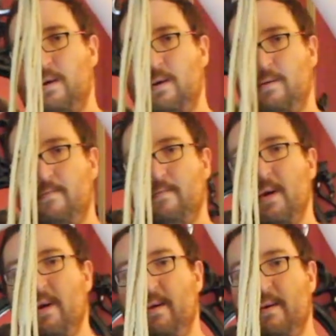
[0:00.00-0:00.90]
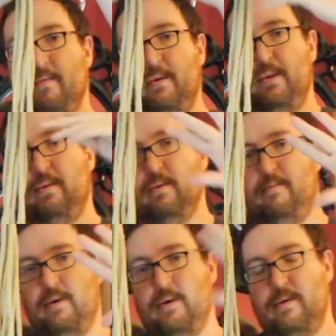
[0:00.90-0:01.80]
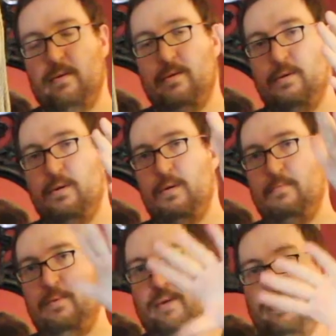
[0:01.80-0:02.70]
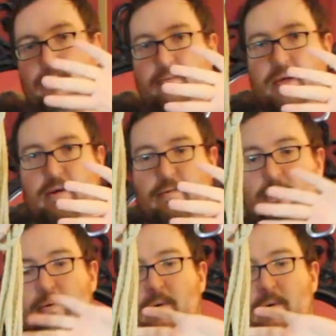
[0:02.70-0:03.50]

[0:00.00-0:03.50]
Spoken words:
Okay, now I want you to grip it, put your thumb down,